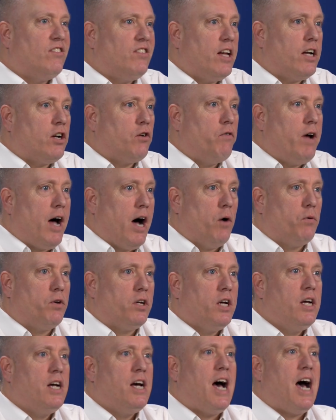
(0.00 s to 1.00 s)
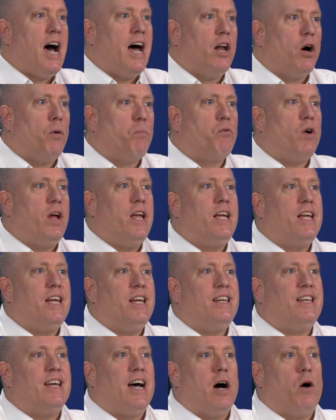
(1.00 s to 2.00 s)
Stick around and I'll break
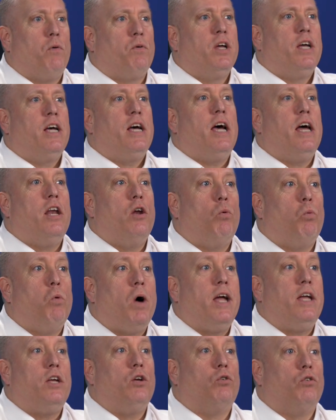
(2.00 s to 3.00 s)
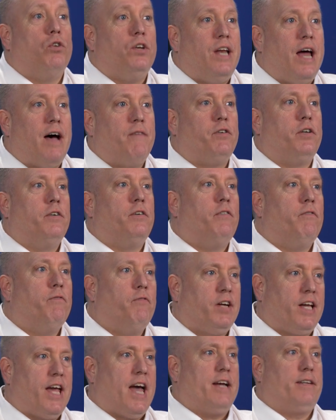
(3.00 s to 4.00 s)
it down in a way you'll never
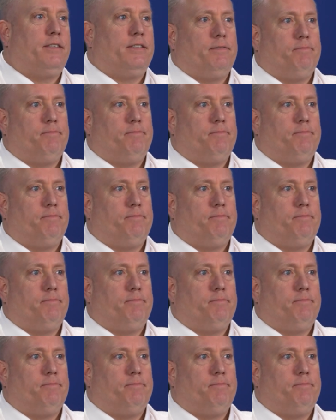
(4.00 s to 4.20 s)
forget.